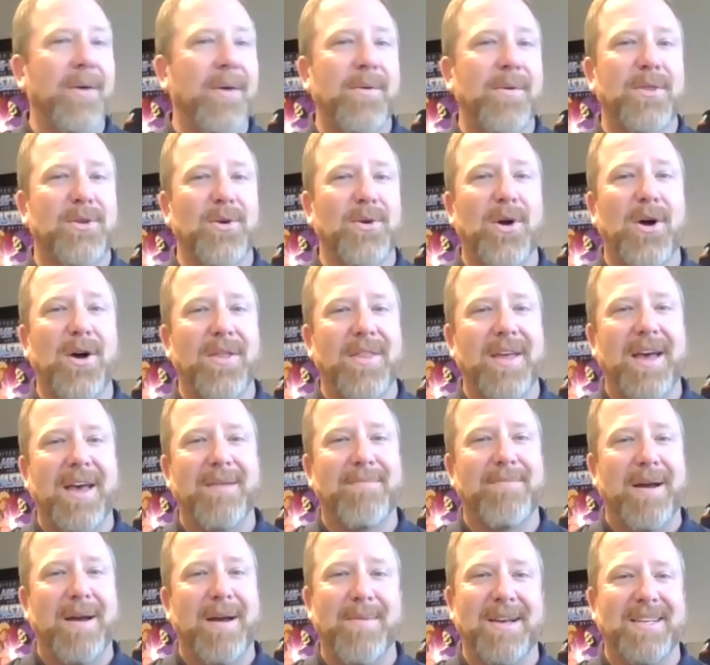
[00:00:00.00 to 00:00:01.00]
I went through all
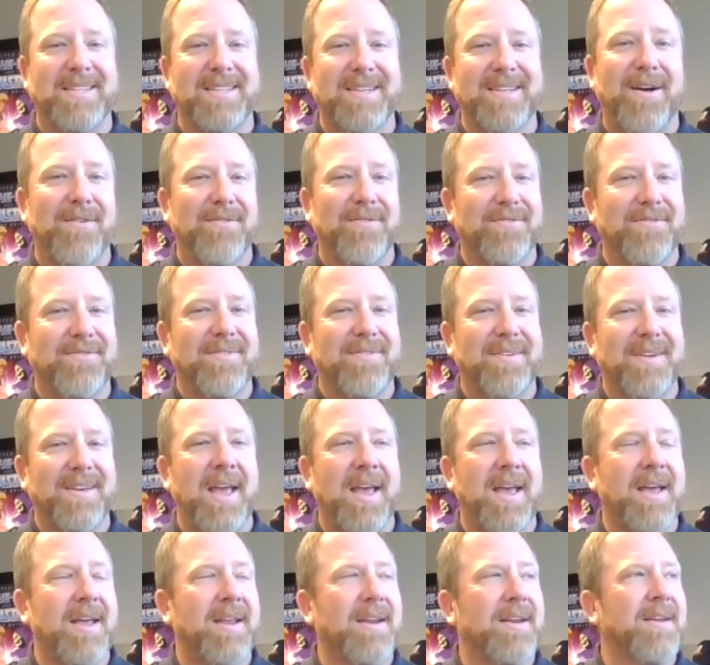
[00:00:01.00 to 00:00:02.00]
that by myself
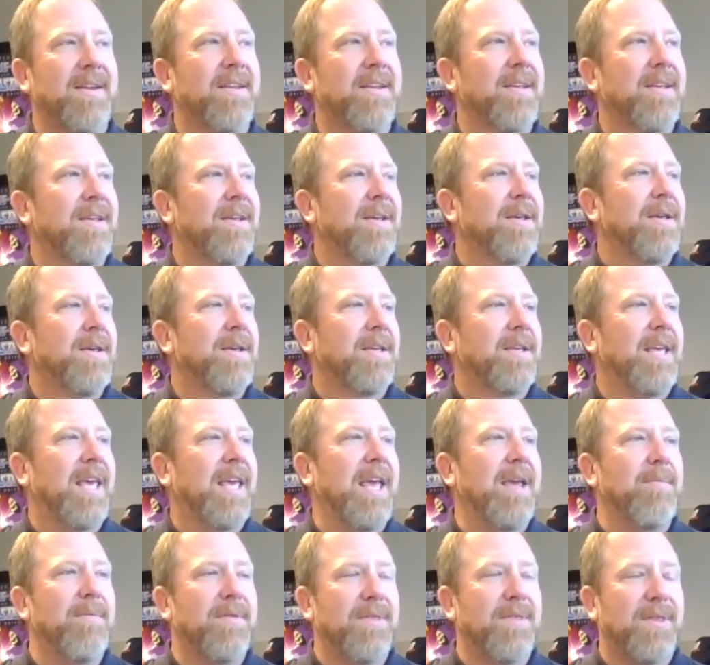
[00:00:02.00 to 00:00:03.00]
and
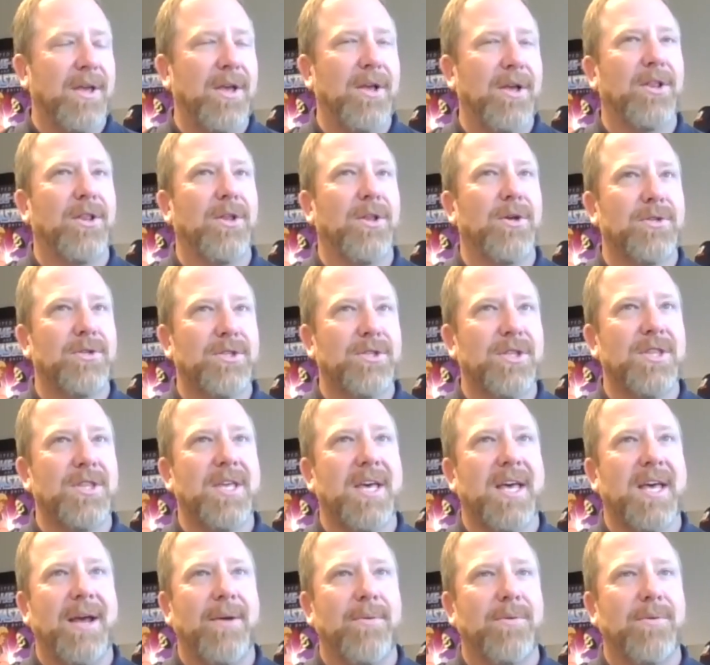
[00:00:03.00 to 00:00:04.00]
came to the conclusion
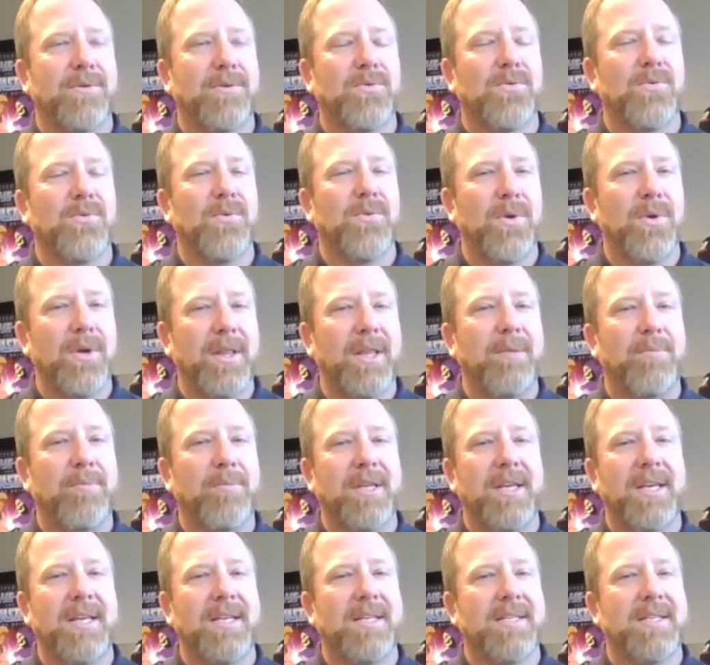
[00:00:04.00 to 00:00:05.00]
that I was really
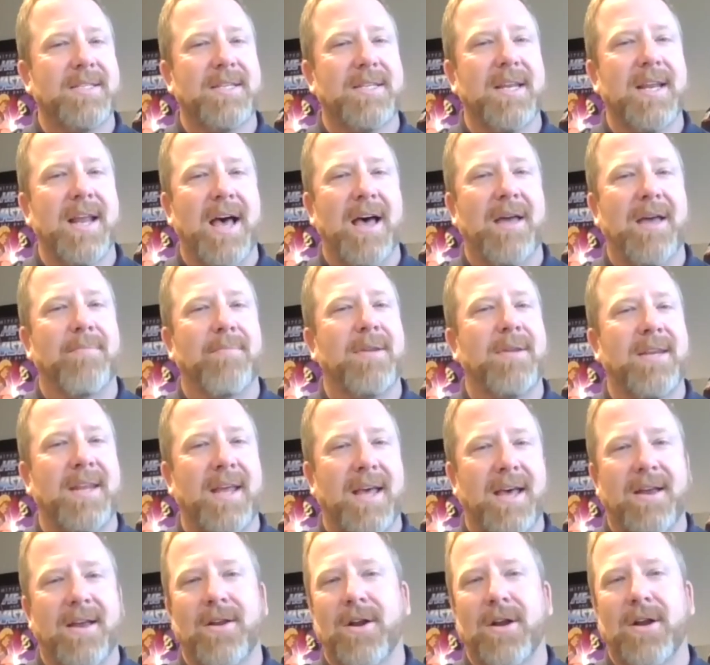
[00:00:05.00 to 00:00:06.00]
pleased to not be
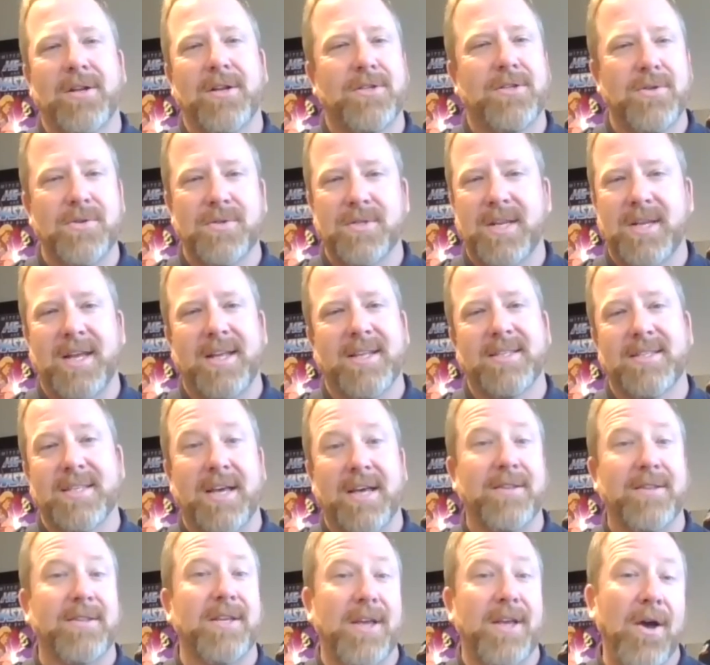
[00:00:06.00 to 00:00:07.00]
dead on a Tuesday in
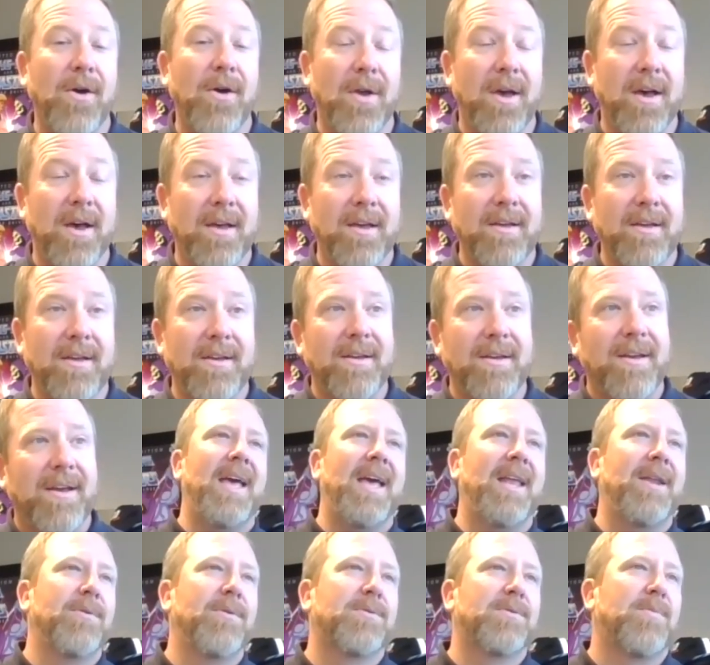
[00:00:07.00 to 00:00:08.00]
South Dakota.
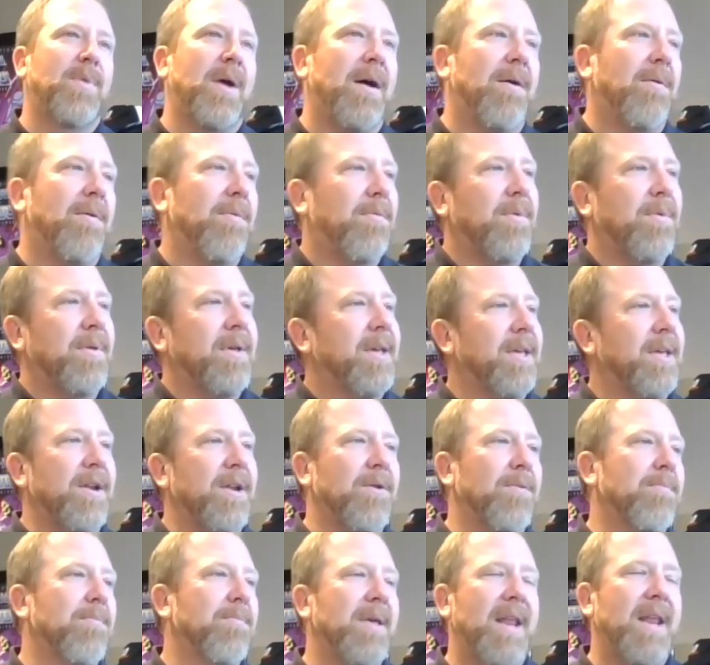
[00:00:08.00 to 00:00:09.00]
And it was probably,
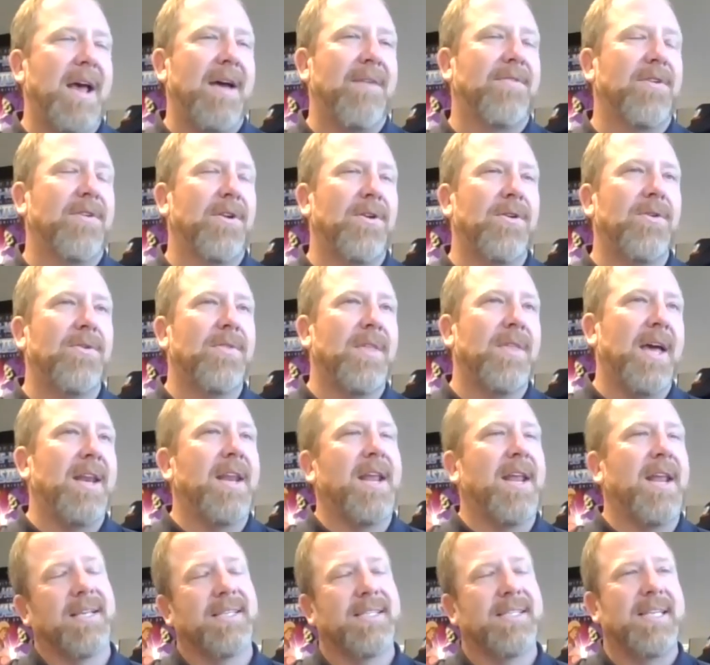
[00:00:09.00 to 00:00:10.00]
mid-afternoon
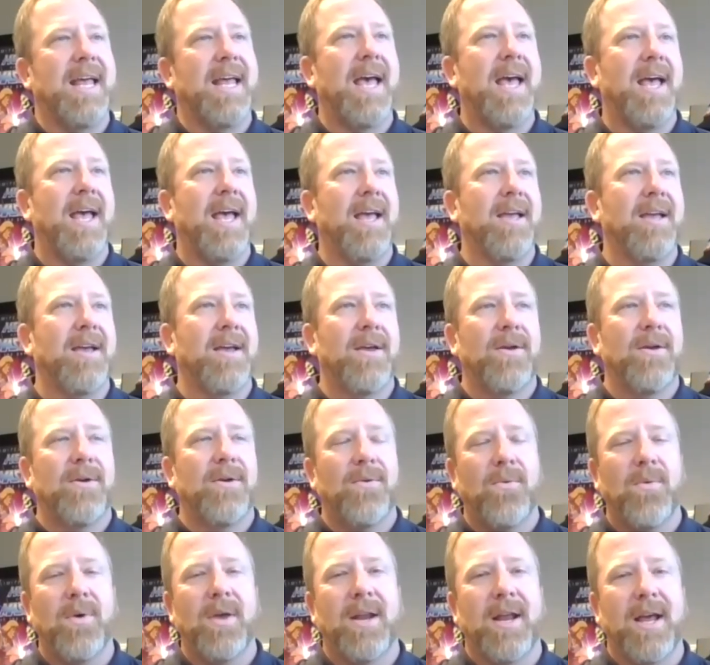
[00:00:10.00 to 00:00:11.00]
that next day
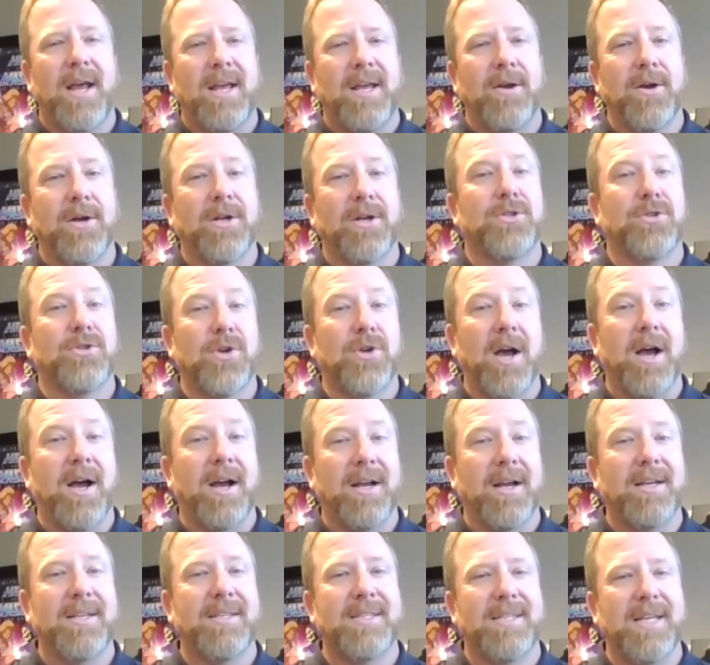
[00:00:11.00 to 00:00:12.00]
when I hear a
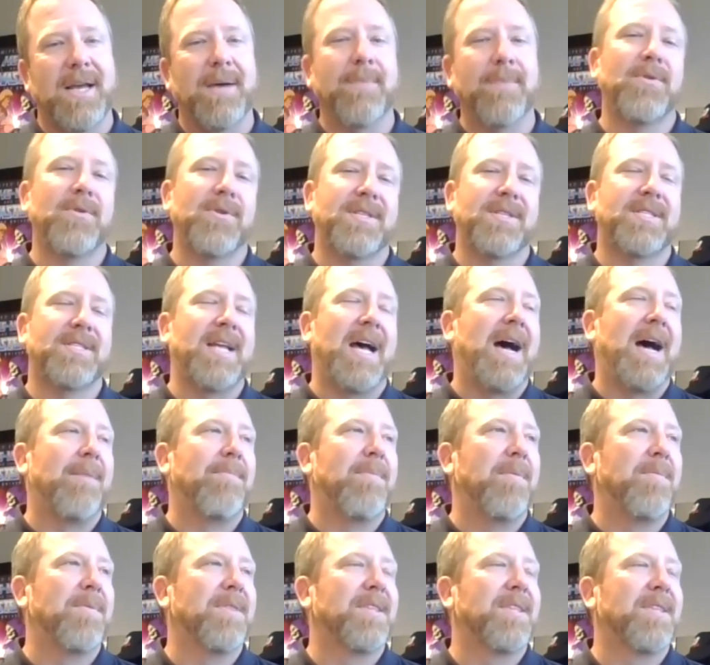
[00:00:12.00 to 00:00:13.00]
truck come to a
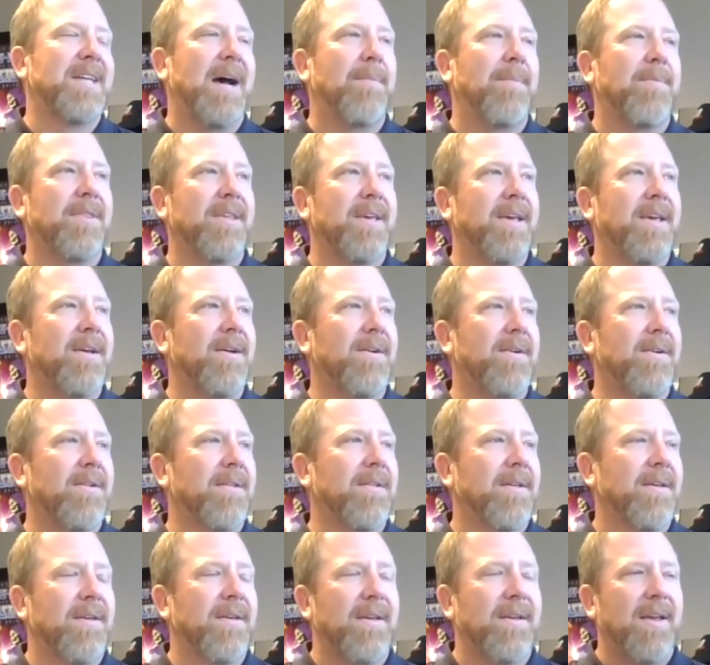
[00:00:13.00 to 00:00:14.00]
stop up at the top of the
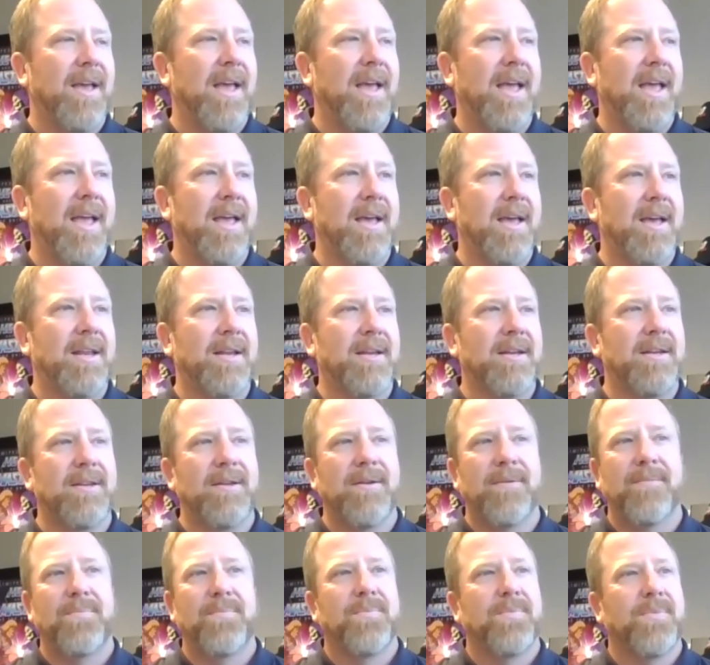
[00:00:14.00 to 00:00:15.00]
hill, and
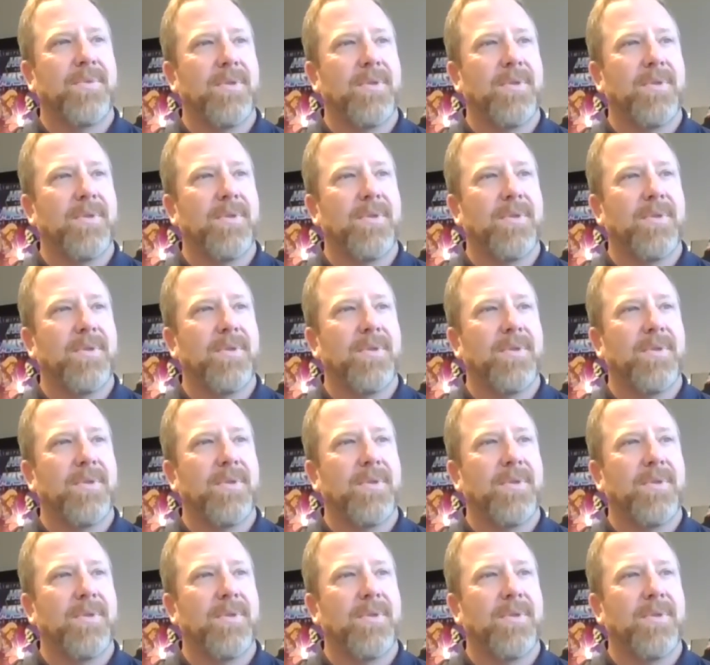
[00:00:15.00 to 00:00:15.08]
